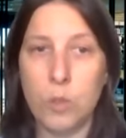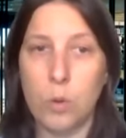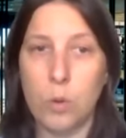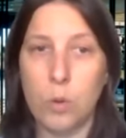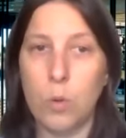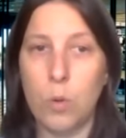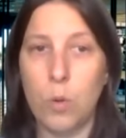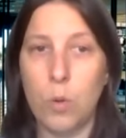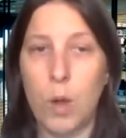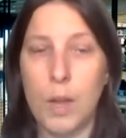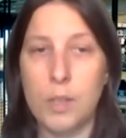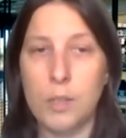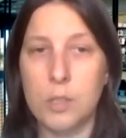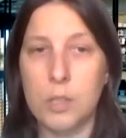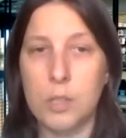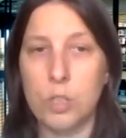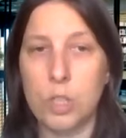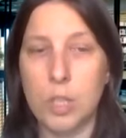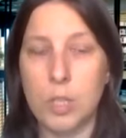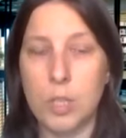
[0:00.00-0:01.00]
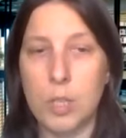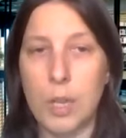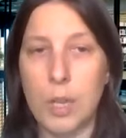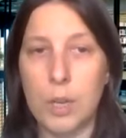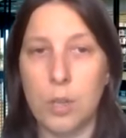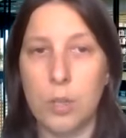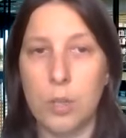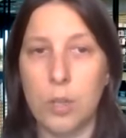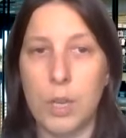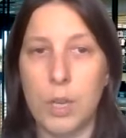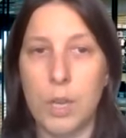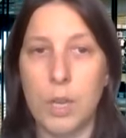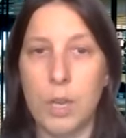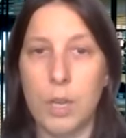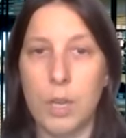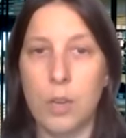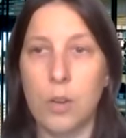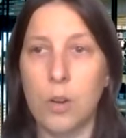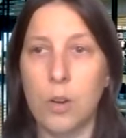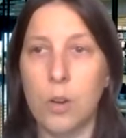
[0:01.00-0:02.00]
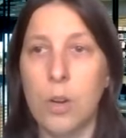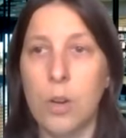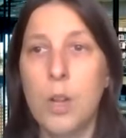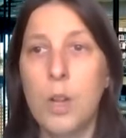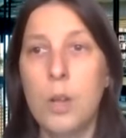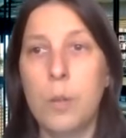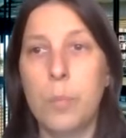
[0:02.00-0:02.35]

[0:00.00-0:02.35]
So I suggest looking here